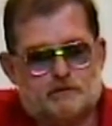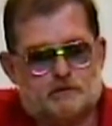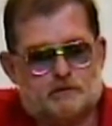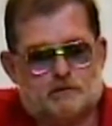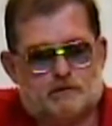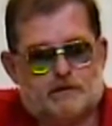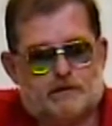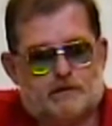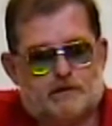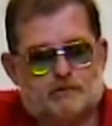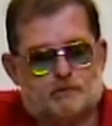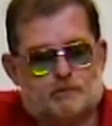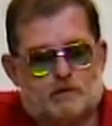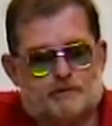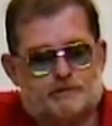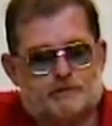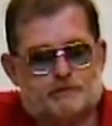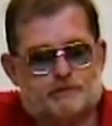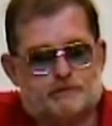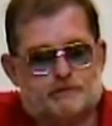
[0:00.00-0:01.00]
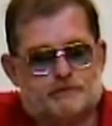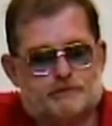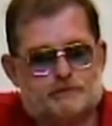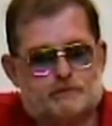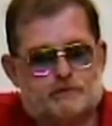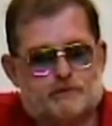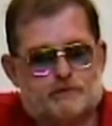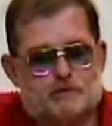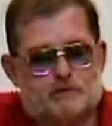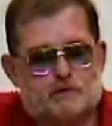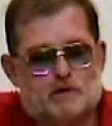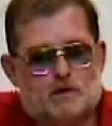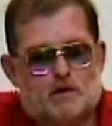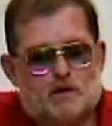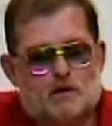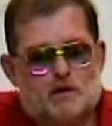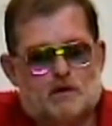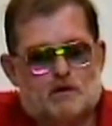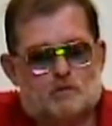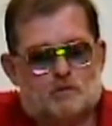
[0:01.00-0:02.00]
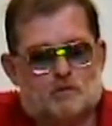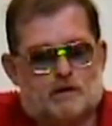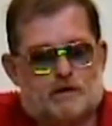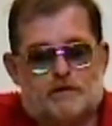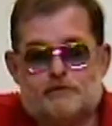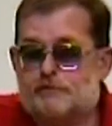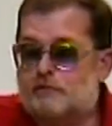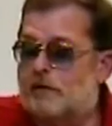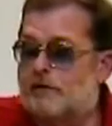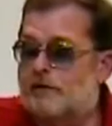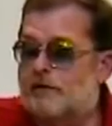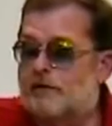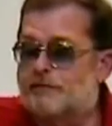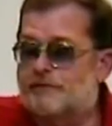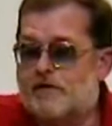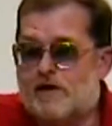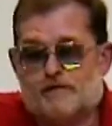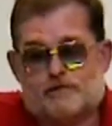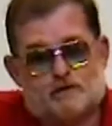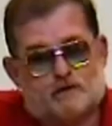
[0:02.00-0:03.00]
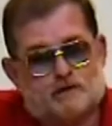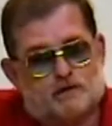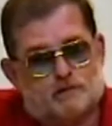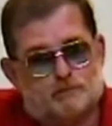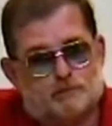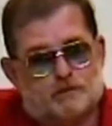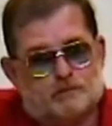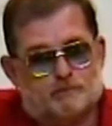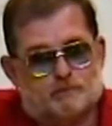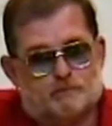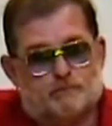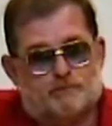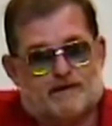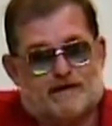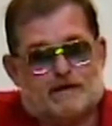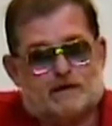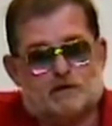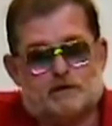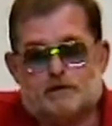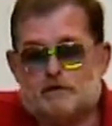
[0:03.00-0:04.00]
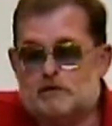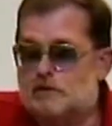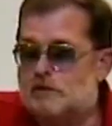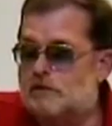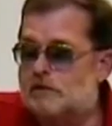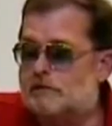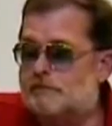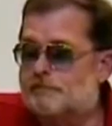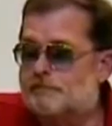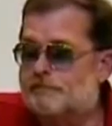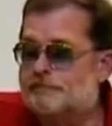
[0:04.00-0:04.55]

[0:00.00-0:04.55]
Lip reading: any references to the Ranger, other than the fact that he had been badly hurt